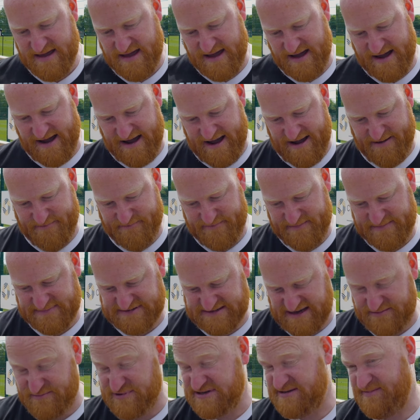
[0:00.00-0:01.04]

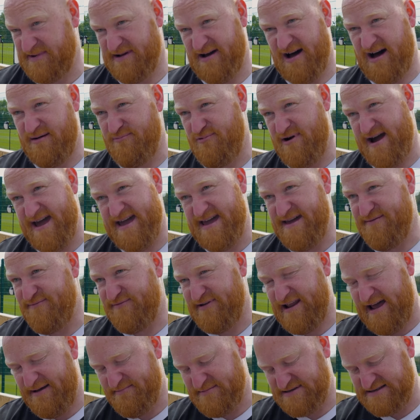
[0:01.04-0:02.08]
So it must have been heartbreaking
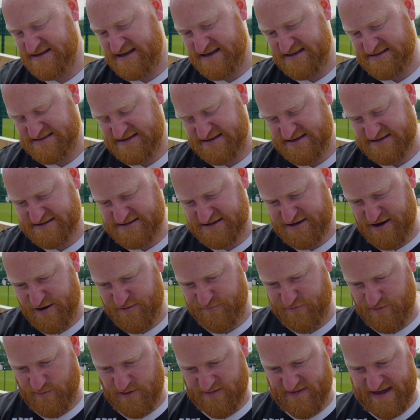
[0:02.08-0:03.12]
for them to go
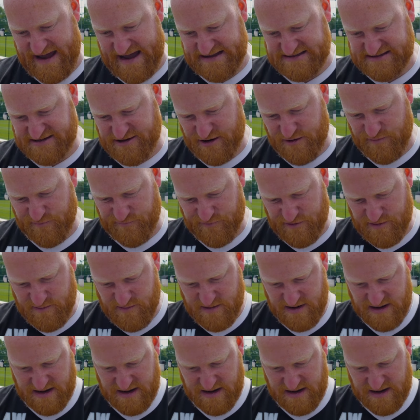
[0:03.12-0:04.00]
through what they had to go through.